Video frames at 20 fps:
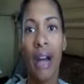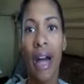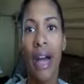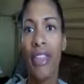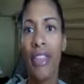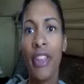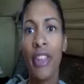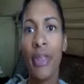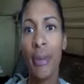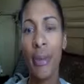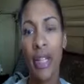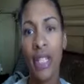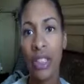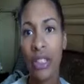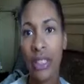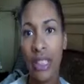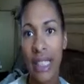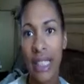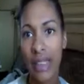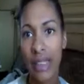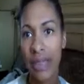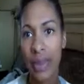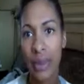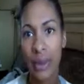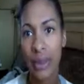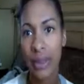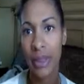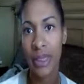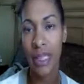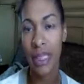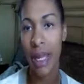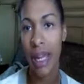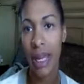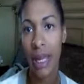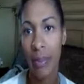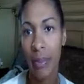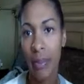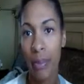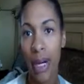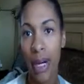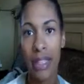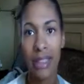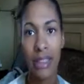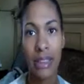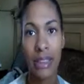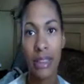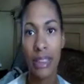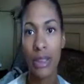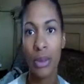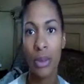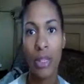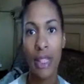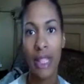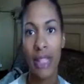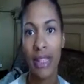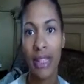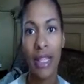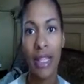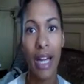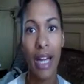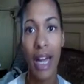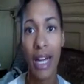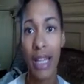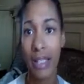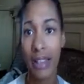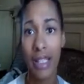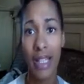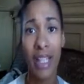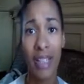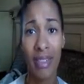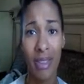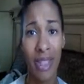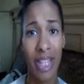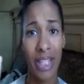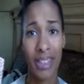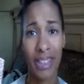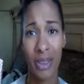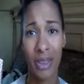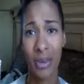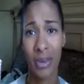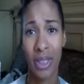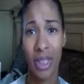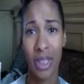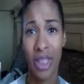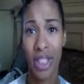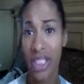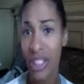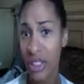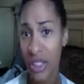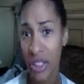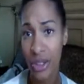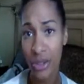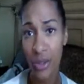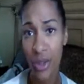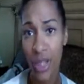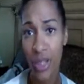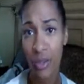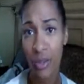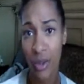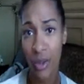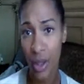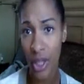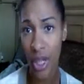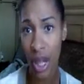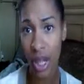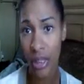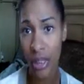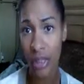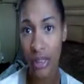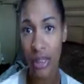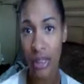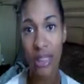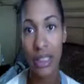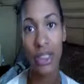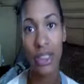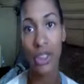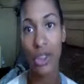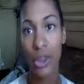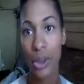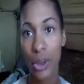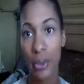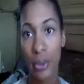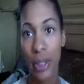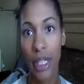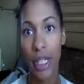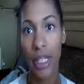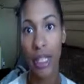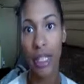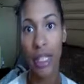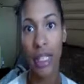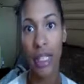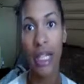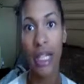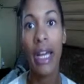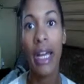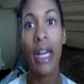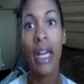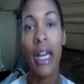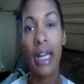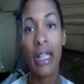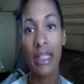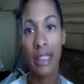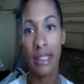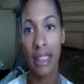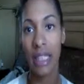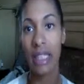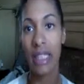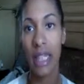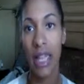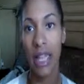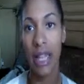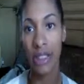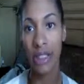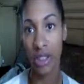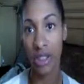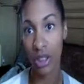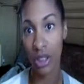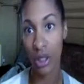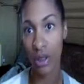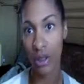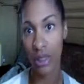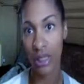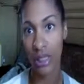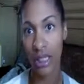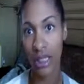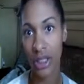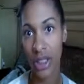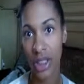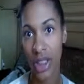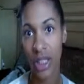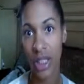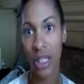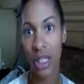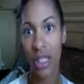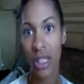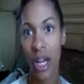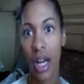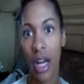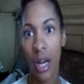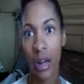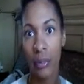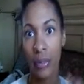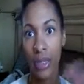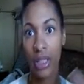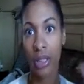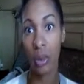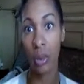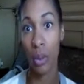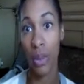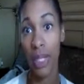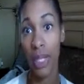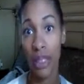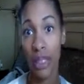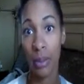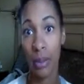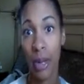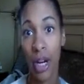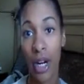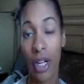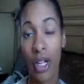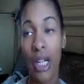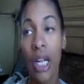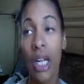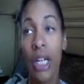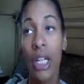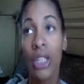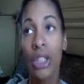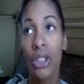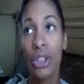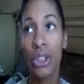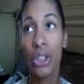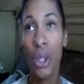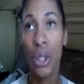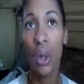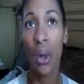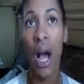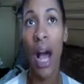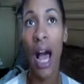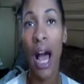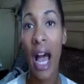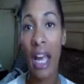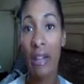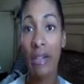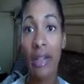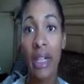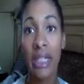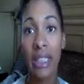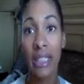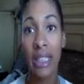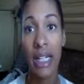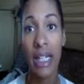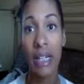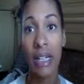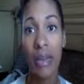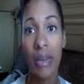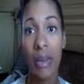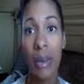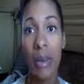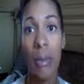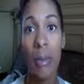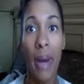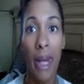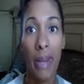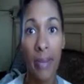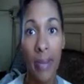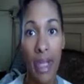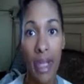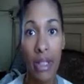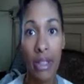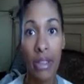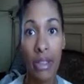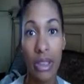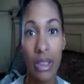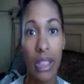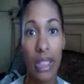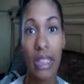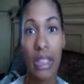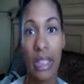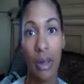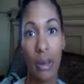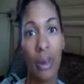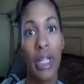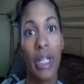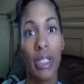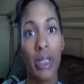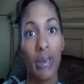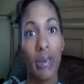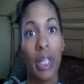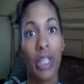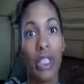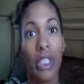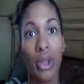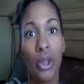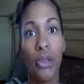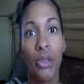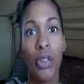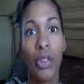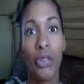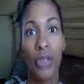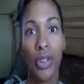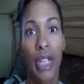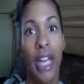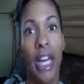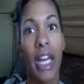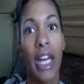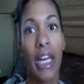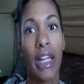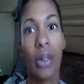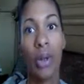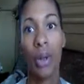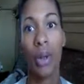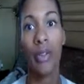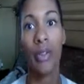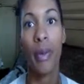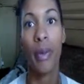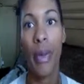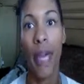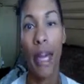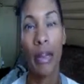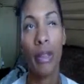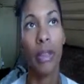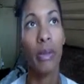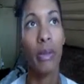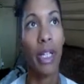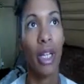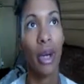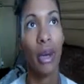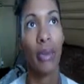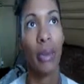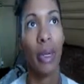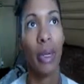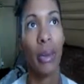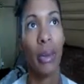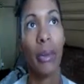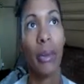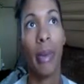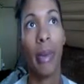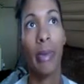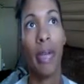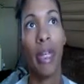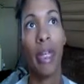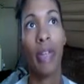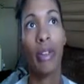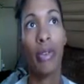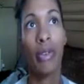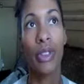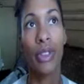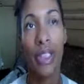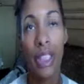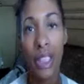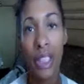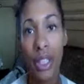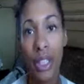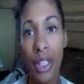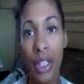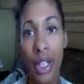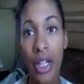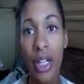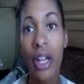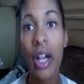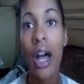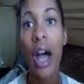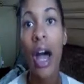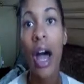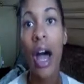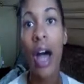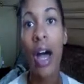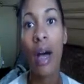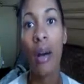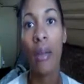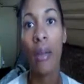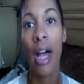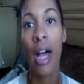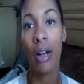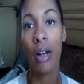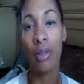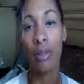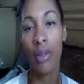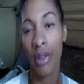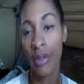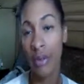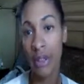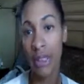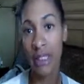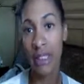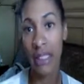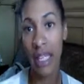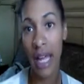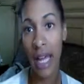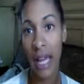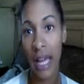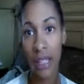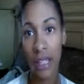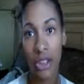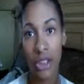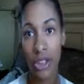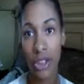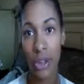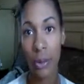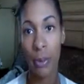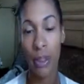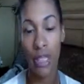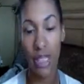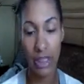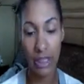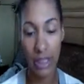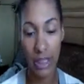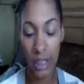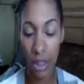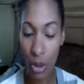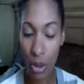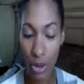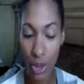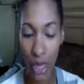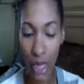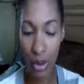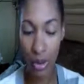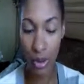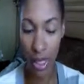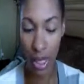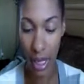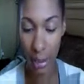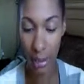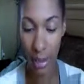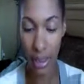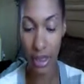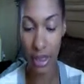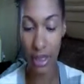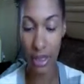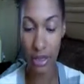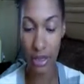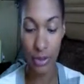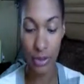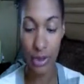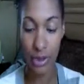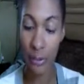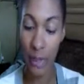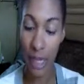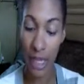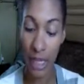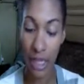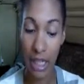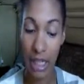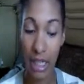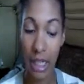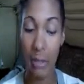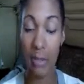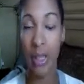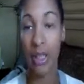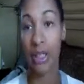I think the bigger size of this one's like $8. This one, I think I even got this one on clearance for like $4. It's super handy, and it's got the extra notes section in the weekly part. So I write down my meals in that weekly part. So if I forget, or if I'm out and I'm like, oh man, what am I making for dinner? I'll reference that, and I'll just open it and say, oh yeah, okay, I bought things for spaghetti, I